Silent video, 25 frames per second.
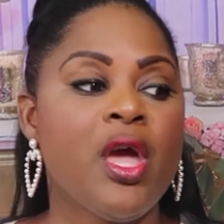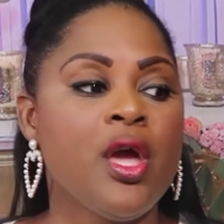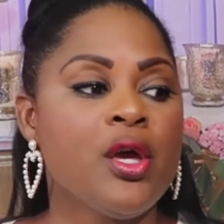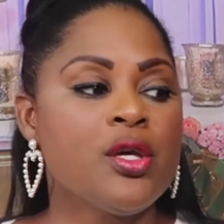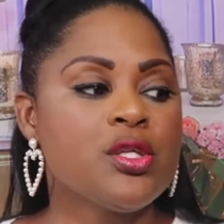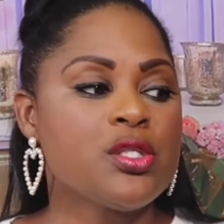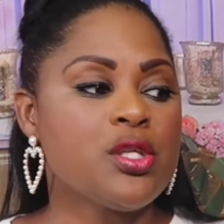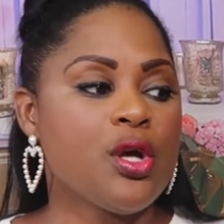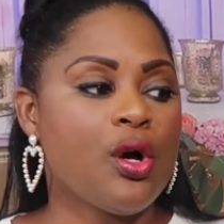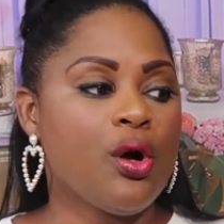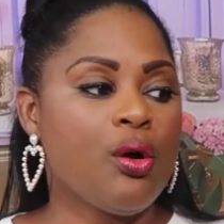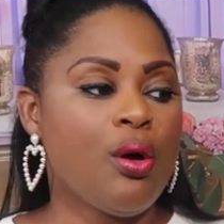
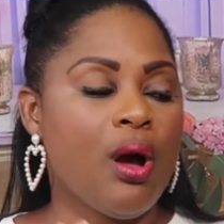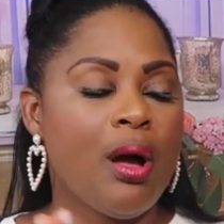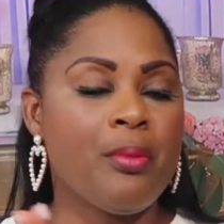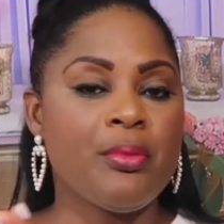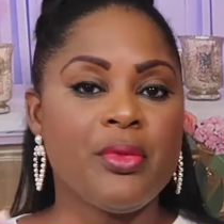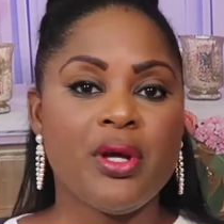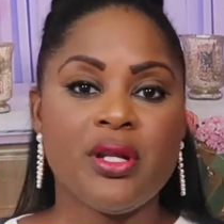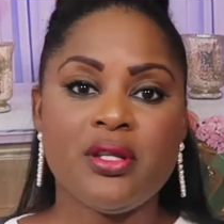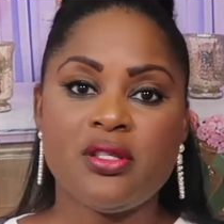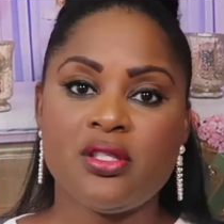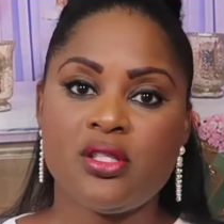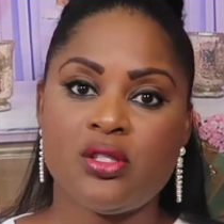So I'm
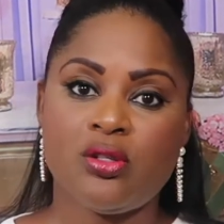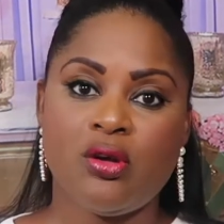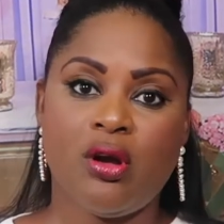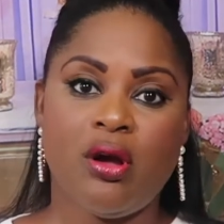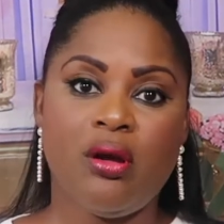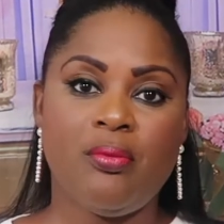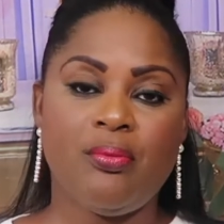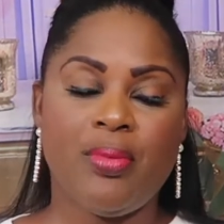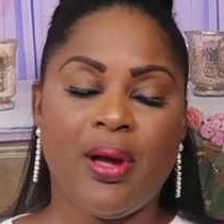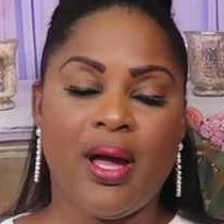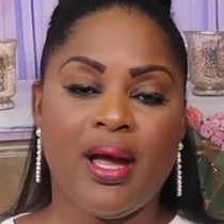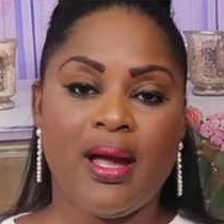going to
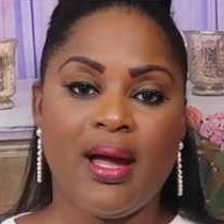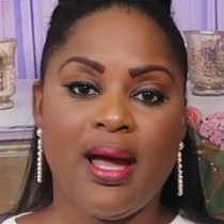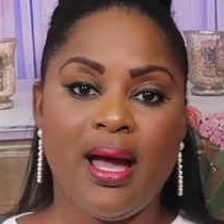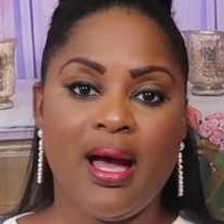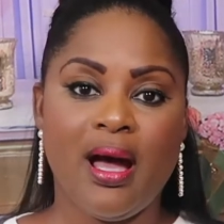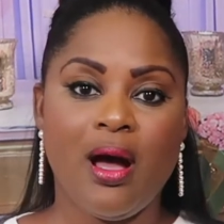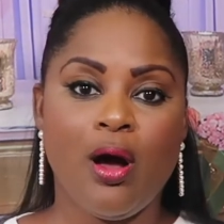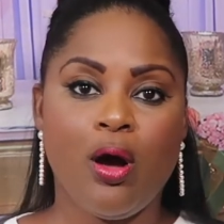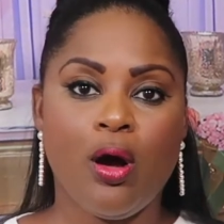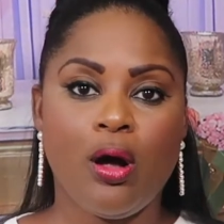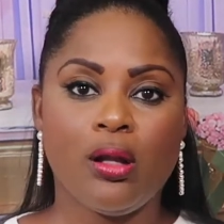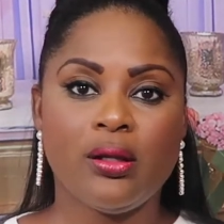start by
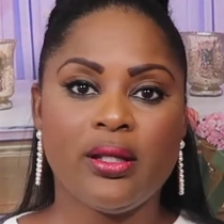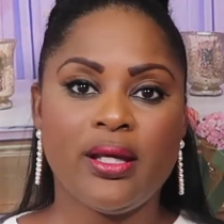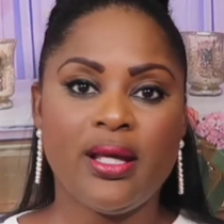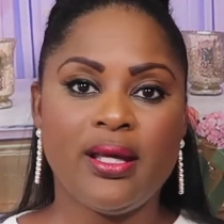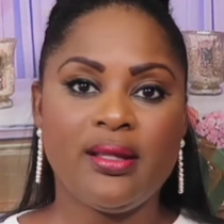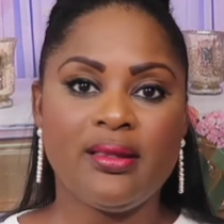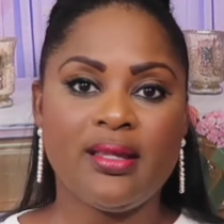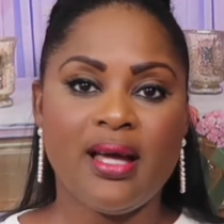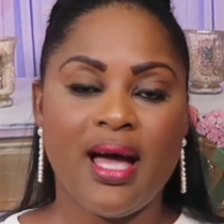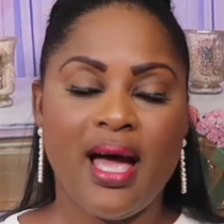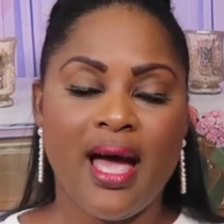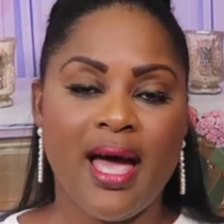
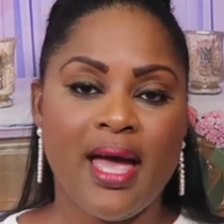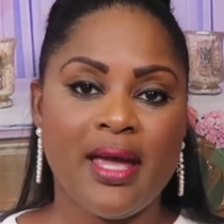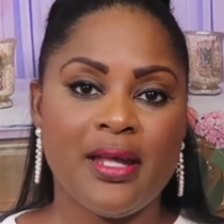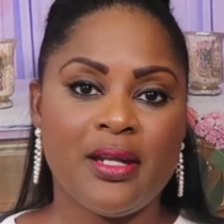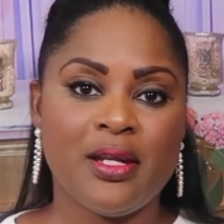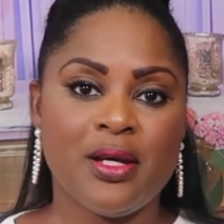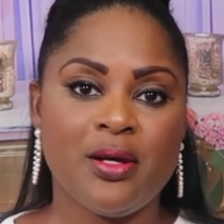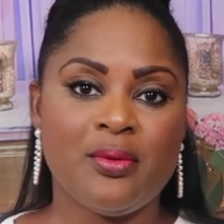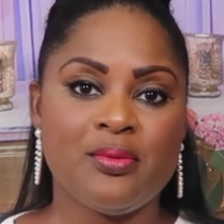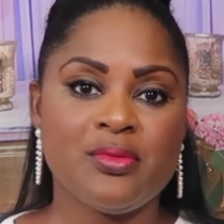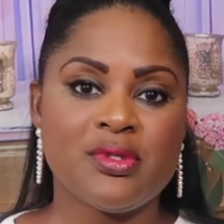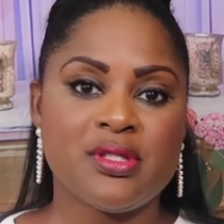hauling the
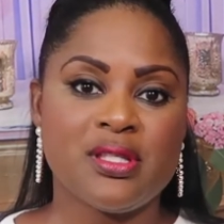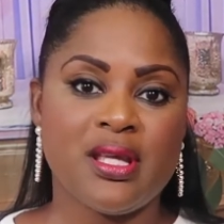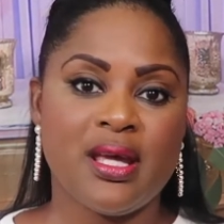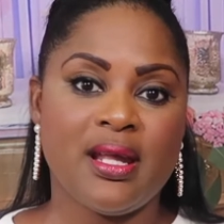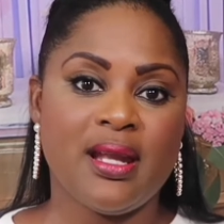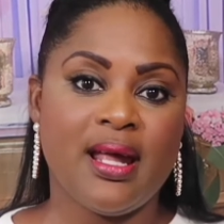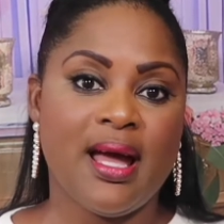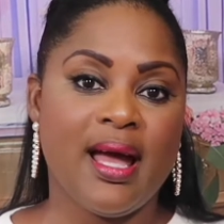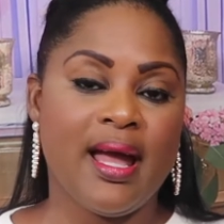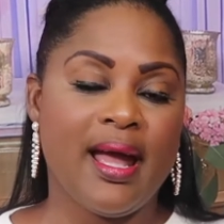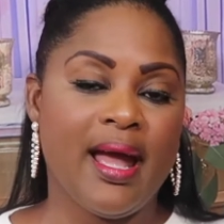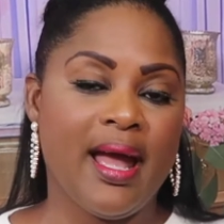items
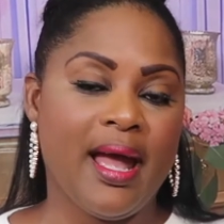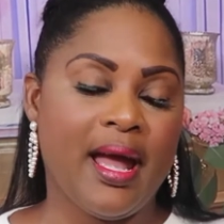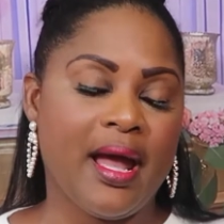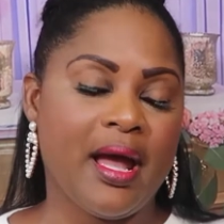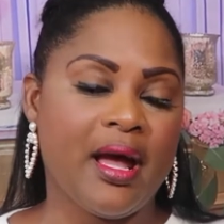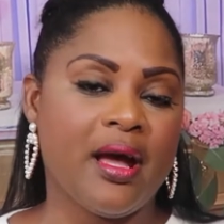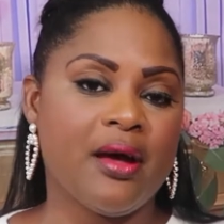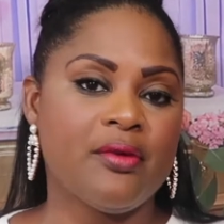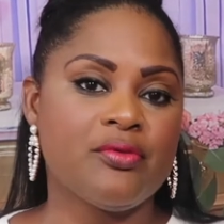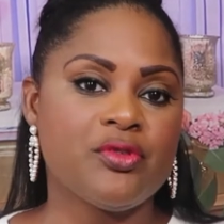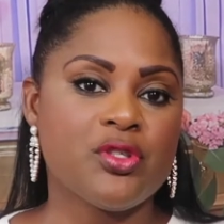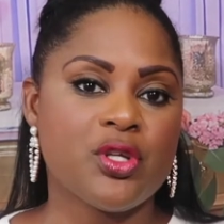that I
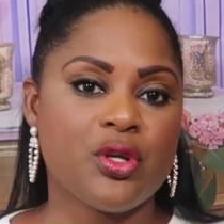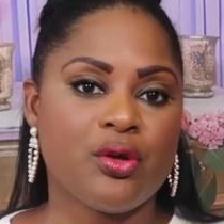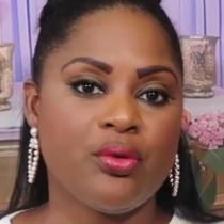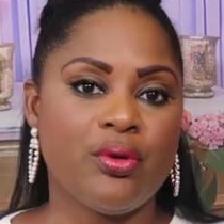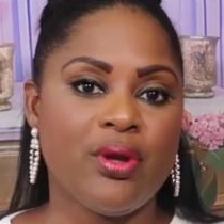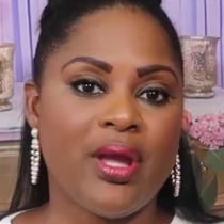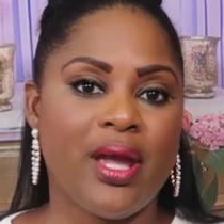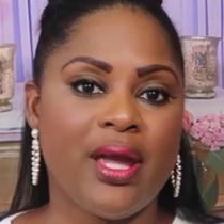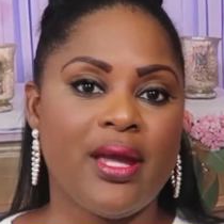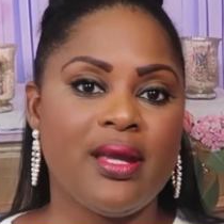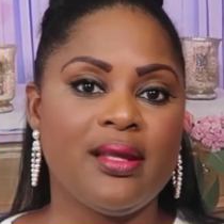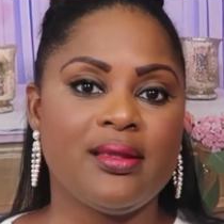have to
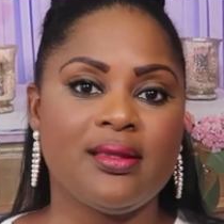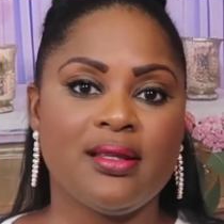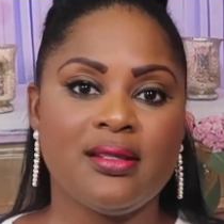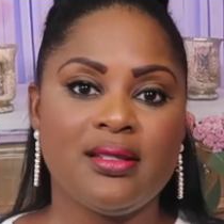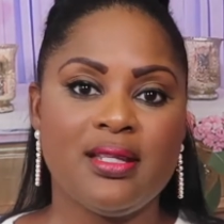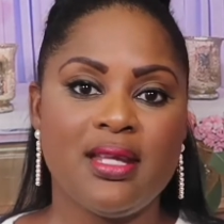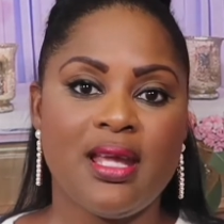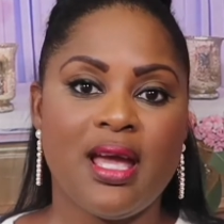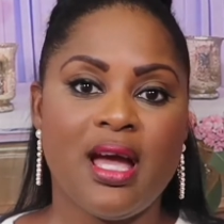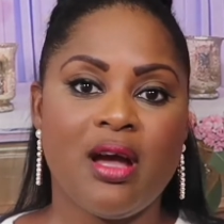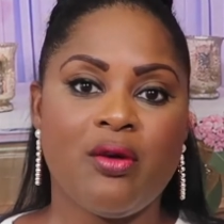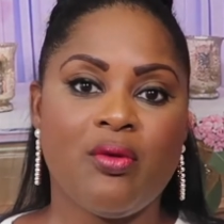create the
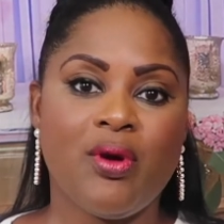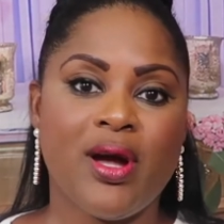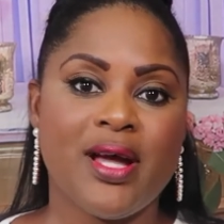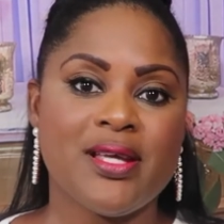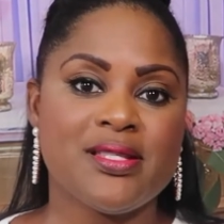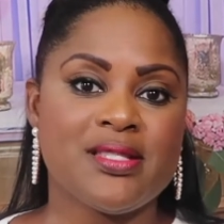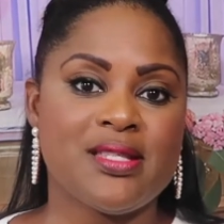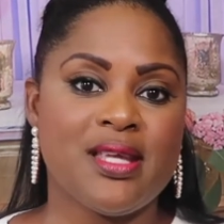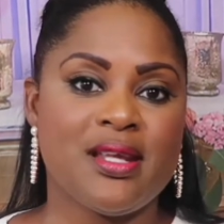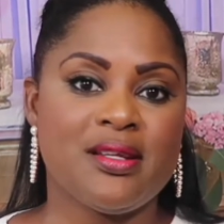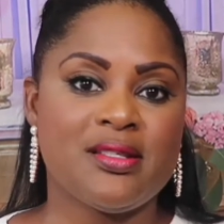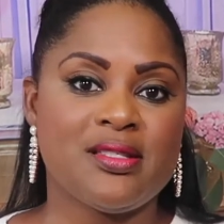
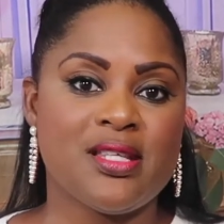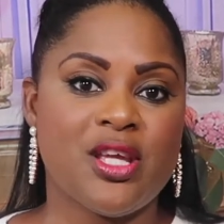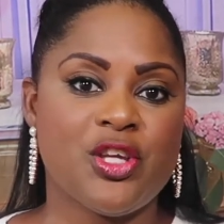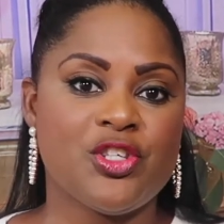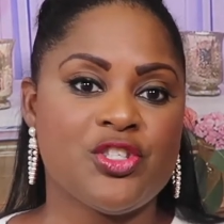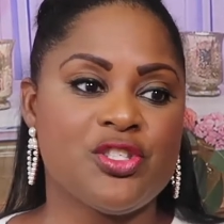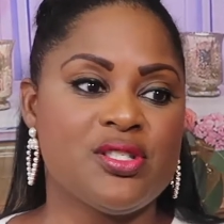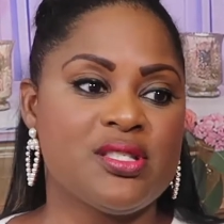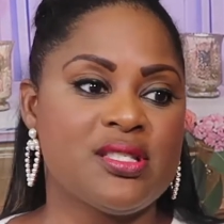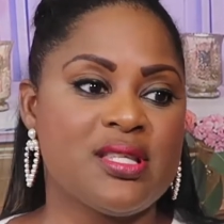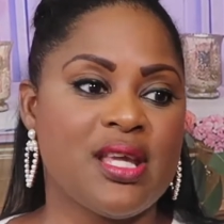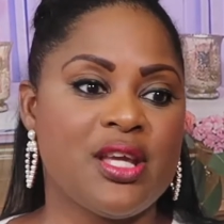DIY
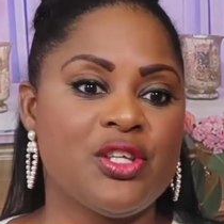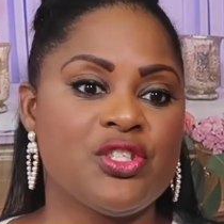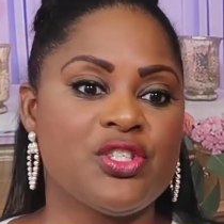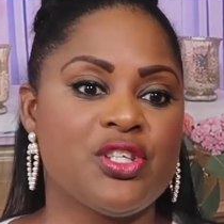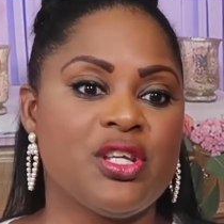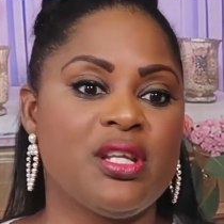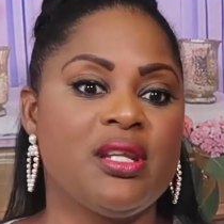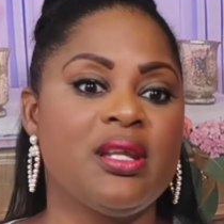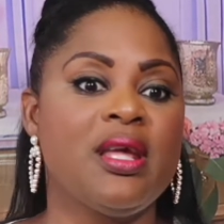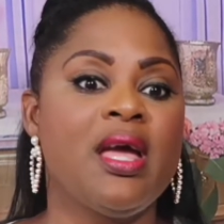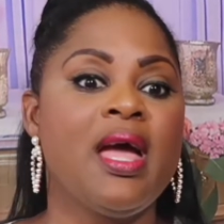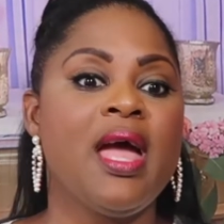sanitation
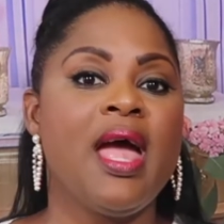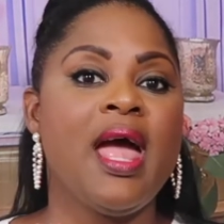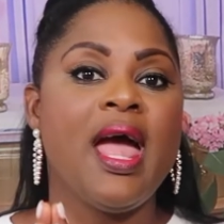station,